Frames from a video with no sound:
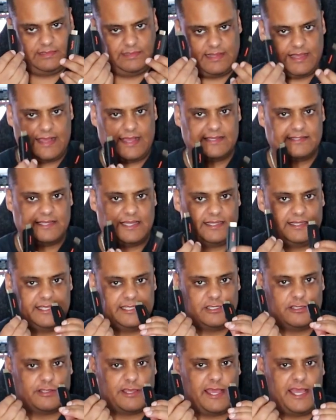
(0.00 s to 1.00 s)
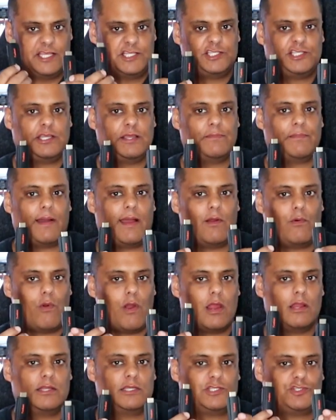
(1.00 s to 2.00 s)
Like I said, these are the HDMI
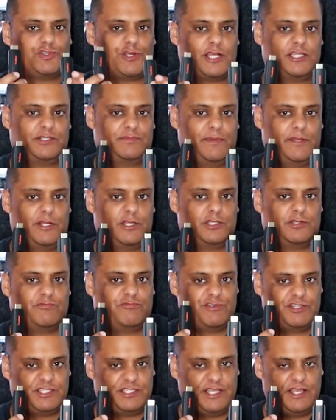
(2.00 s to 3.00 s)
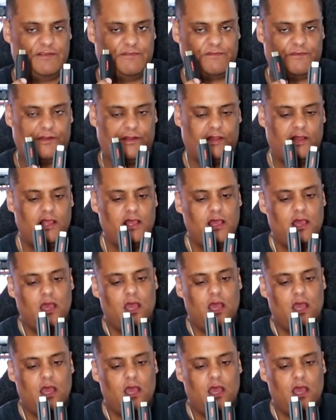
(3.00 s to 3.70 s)
wireless transmitter and receiver.